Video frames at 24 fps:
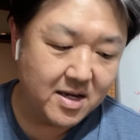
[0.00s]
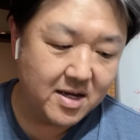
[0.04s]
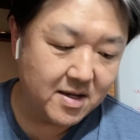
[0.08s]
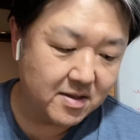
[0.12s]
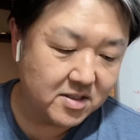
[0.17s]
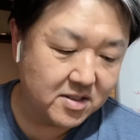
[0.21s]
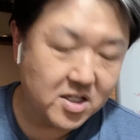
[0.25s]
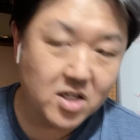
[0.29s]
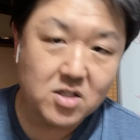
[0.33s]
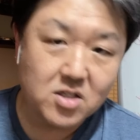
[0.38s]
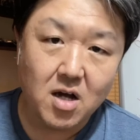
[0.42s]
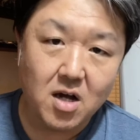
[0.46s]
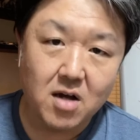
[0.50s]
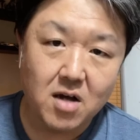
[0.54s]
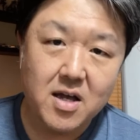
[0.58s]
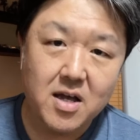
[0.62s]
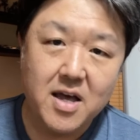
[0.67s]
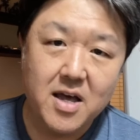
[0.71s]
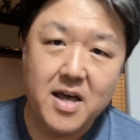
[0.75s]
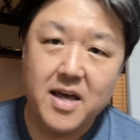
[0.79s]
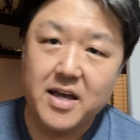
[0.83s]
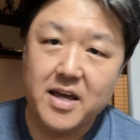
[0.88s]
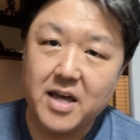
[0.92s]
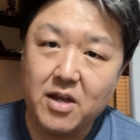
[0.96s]
TikTok,
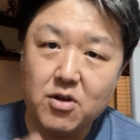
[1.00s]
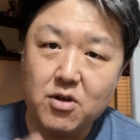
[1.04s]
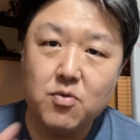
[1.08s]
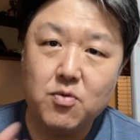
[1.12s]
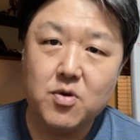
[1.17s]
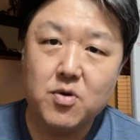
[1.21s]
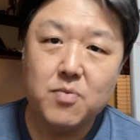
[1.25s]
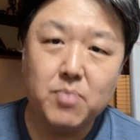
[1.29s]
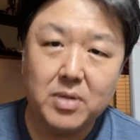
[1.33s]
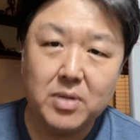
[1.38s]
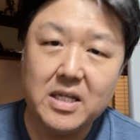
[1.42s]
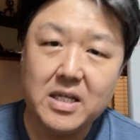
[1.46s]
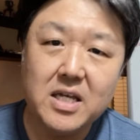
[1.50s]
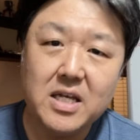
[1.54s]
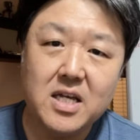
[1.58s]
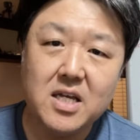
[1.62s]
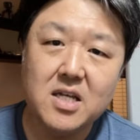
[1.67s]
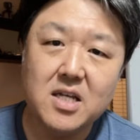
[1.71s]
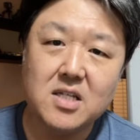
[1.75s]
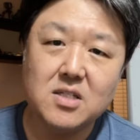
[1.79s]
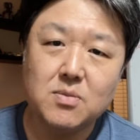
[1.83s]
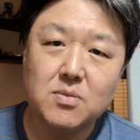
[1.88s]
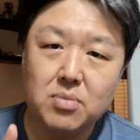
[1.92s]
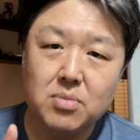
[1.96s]
can you
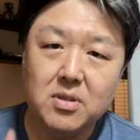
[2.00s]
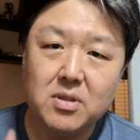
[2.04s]
please